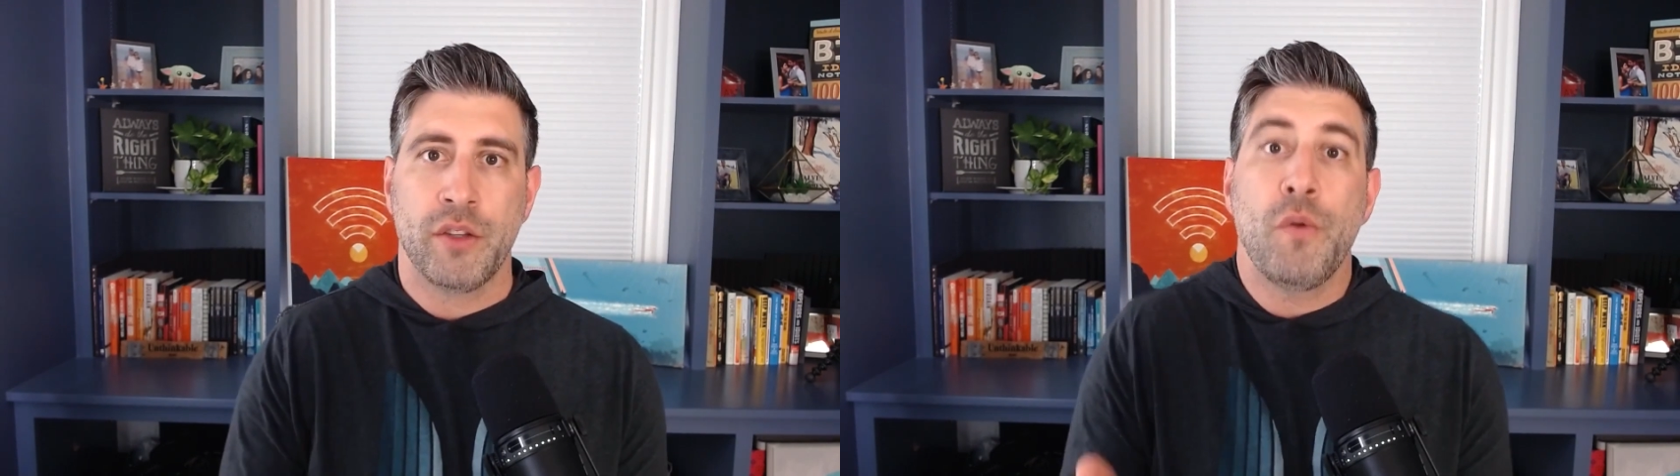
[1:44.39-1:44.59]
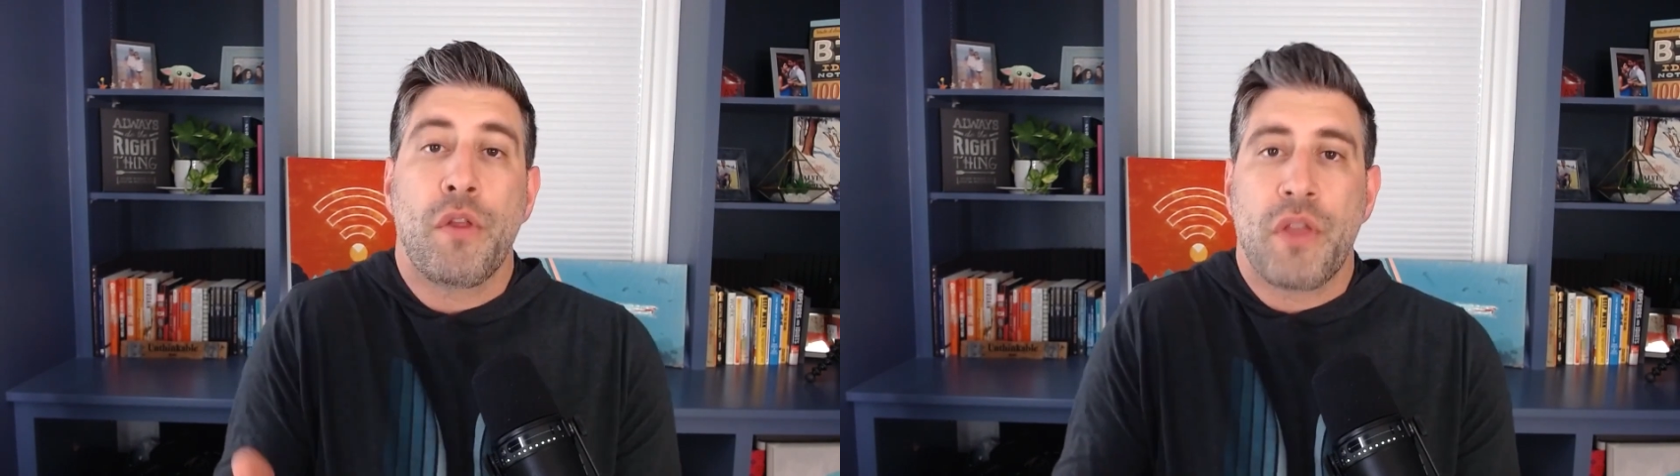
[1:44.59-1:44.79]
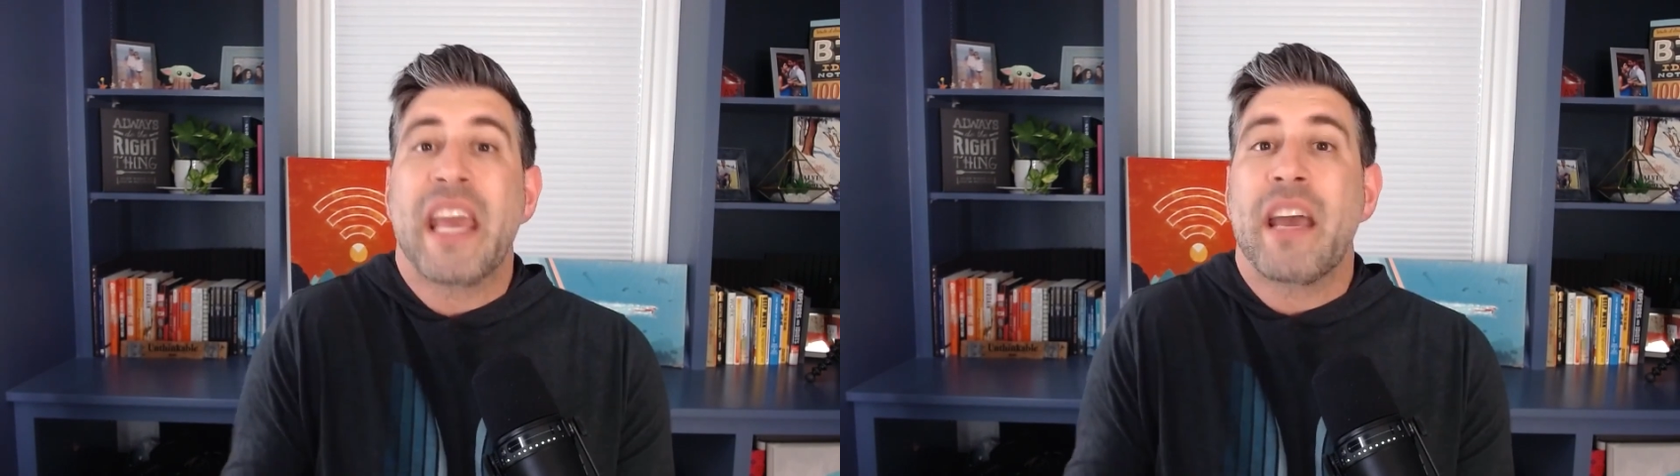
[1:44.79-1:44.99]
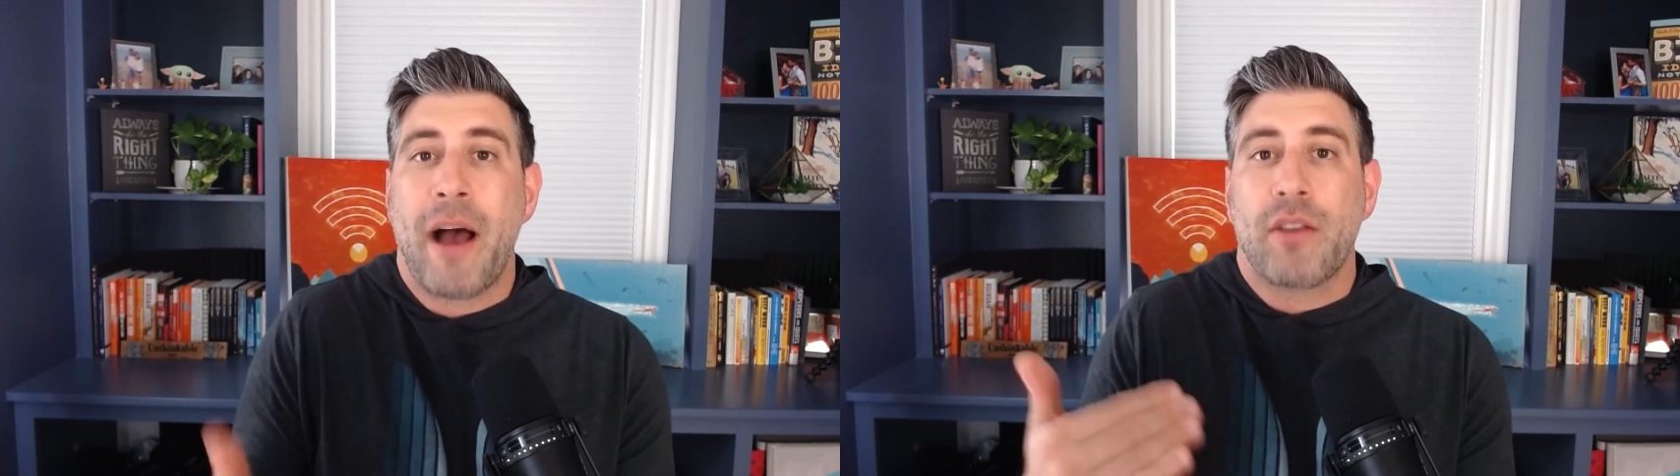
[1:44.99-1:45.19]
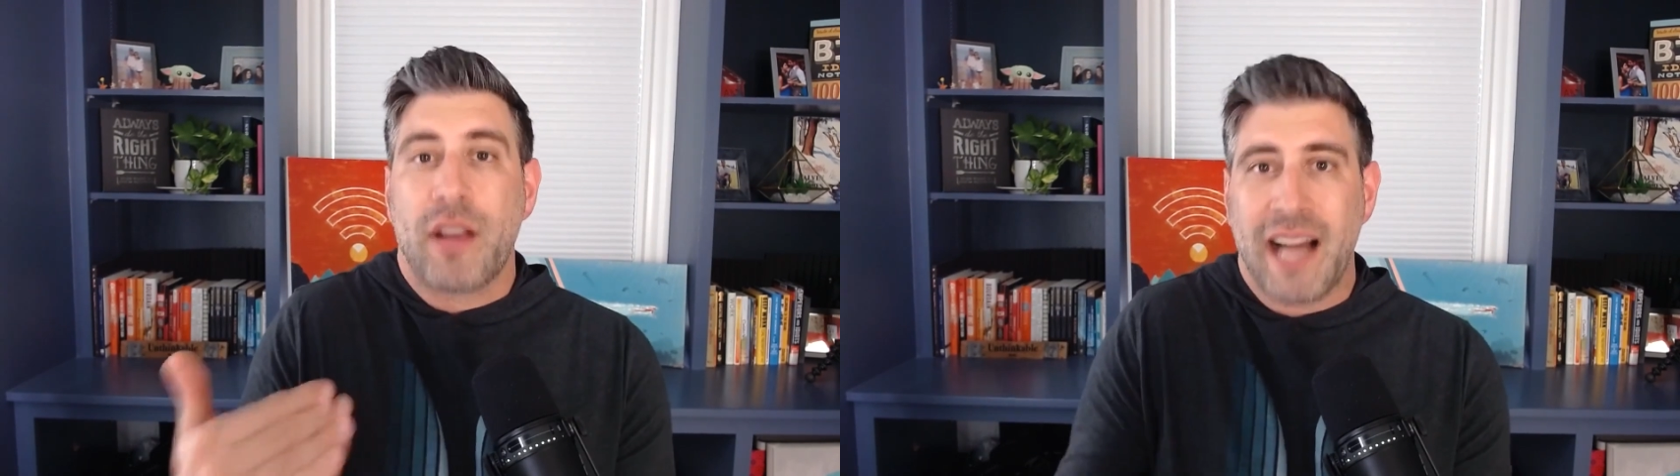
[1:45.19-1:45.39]
to think
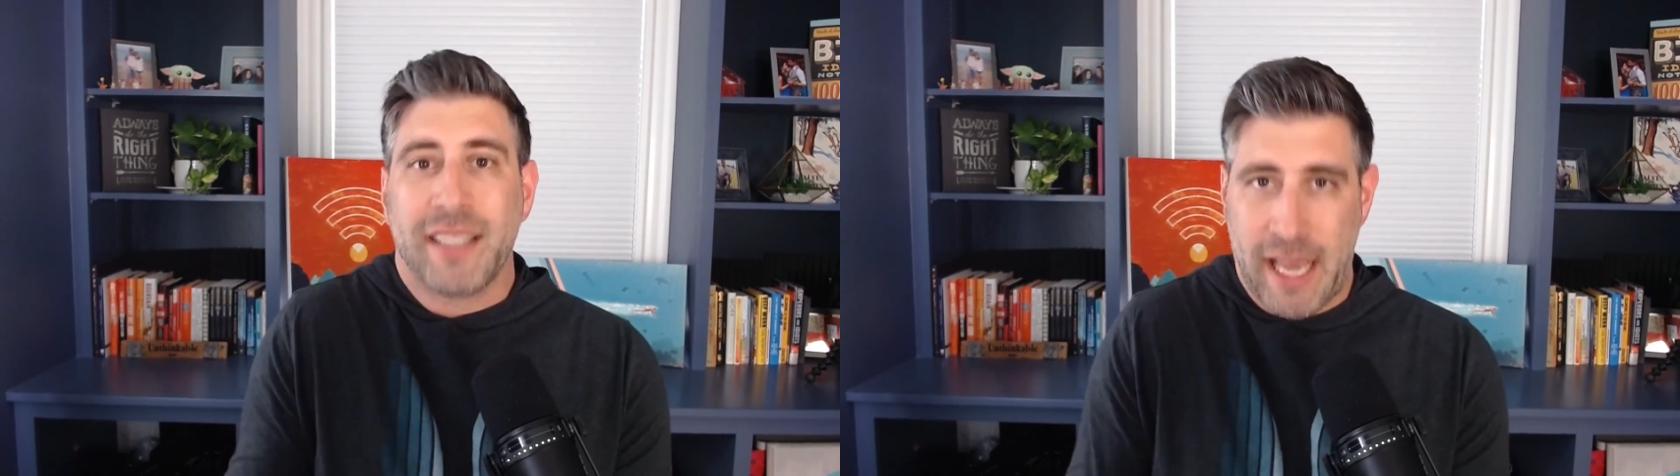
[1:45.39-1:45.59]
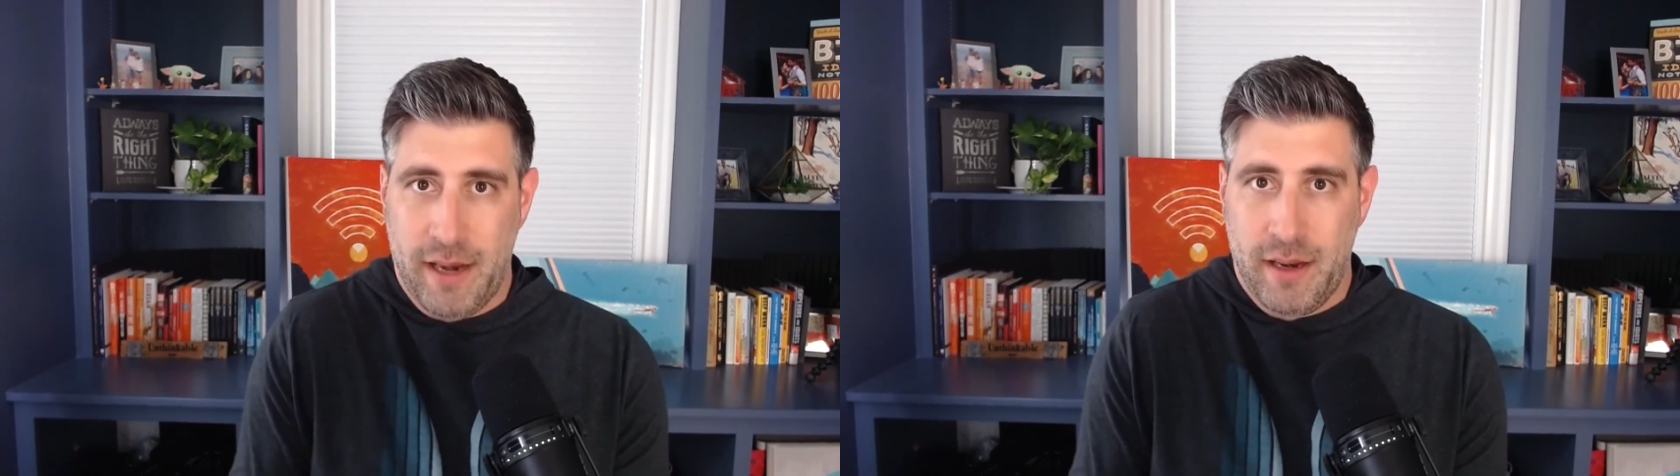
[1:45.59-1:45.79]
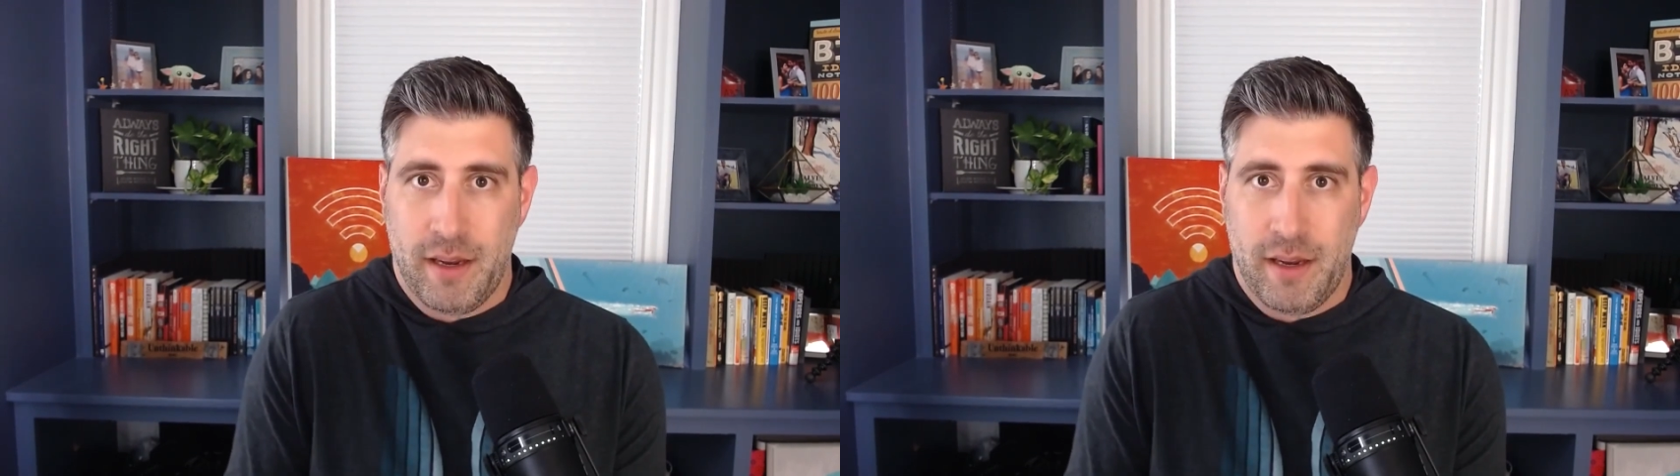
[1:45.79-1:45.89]
about content.